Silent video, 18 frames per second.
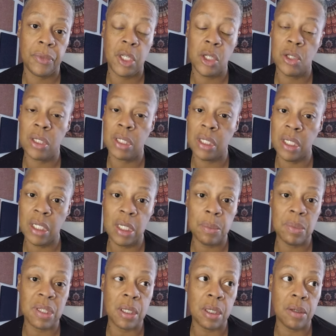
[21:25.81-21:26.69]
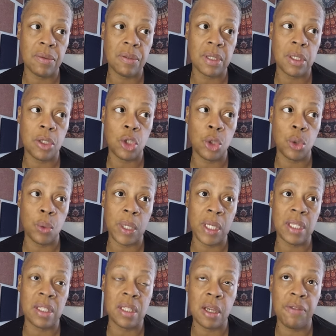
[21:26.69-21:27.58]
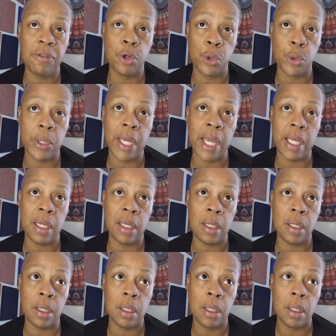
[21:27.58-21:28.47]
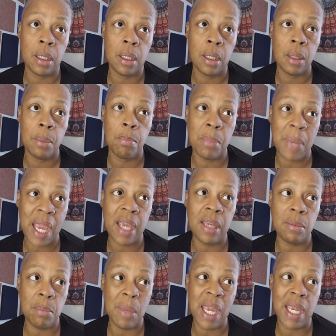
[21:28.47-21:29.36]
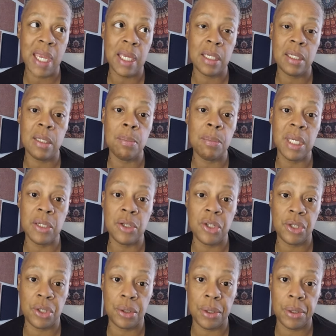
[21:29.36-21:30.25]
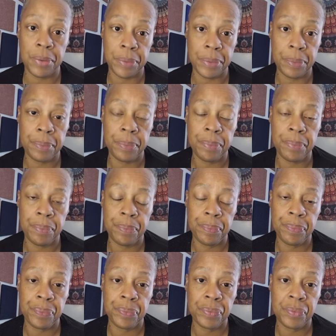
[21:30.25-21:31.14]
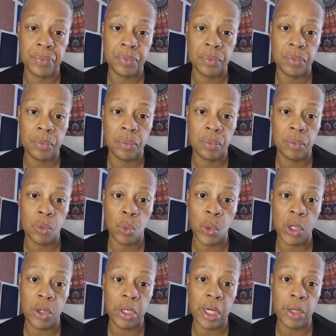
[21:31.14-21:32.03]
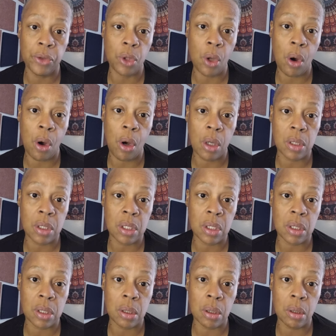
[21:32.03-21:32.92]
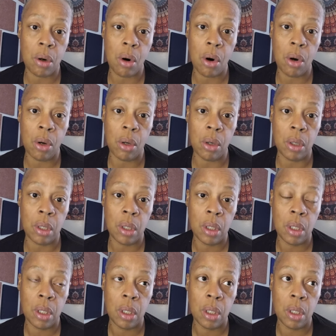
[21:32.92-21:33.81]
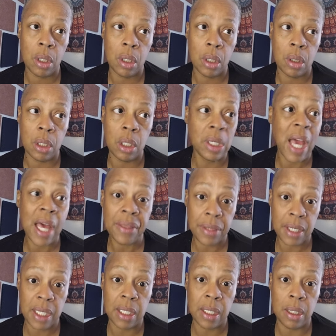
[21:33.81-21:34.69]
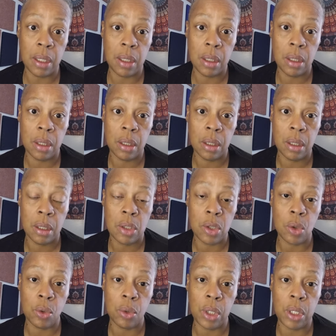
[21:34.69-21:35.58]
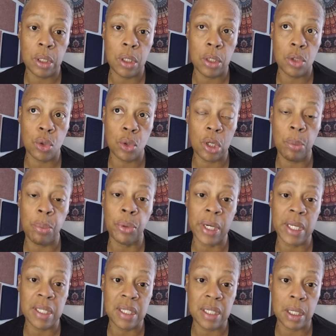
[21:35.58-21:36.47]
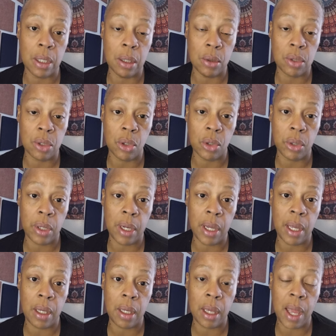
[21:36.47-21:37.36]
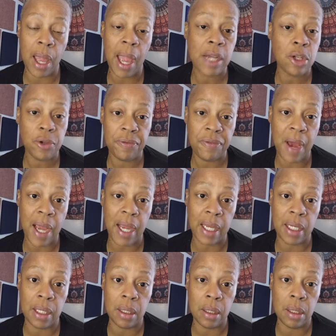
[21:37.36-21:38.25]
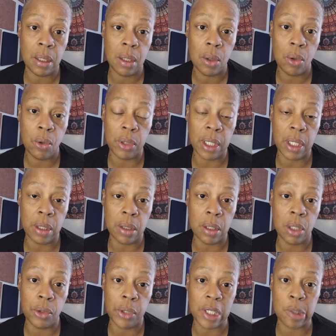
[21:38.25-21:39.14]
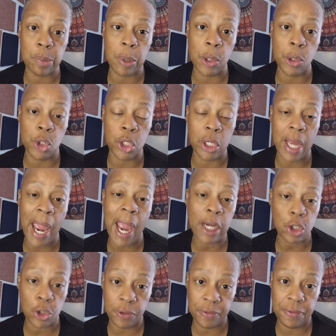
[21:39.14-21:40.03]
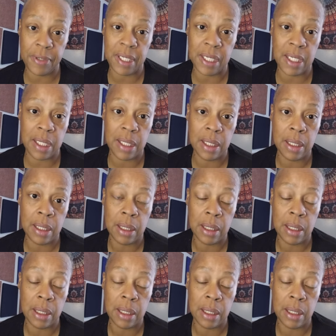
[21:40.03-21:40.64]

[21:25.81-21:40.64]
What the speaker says: They're sending themselves into a self-created, man-made dementia, where their thoughts are, they're not thinking. So their brain cells are atrophying, or they're experiencing atrophy.